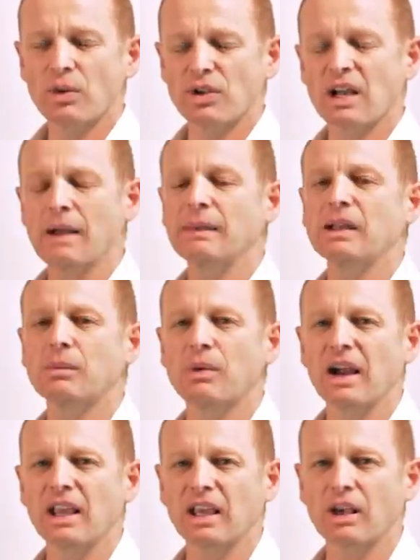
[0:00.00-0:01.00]
when you come into
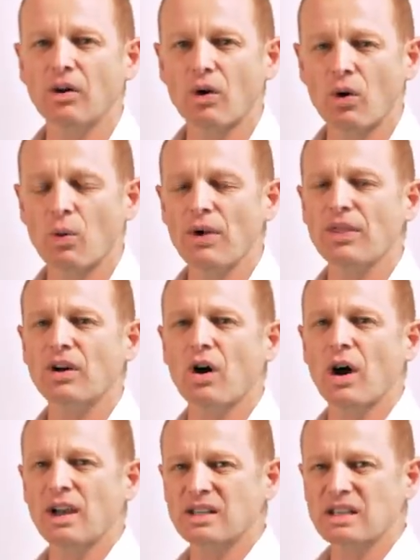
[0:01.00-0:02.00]
braking or when the
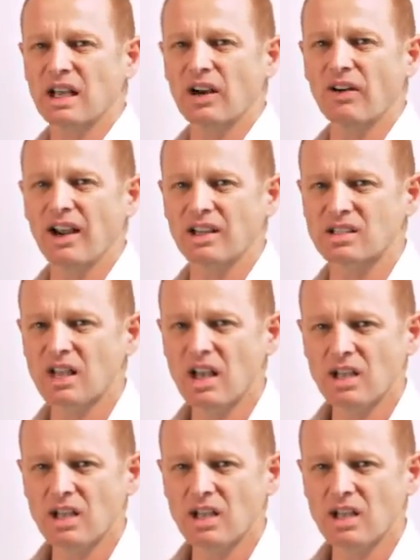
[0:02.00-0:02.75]
car accelerates.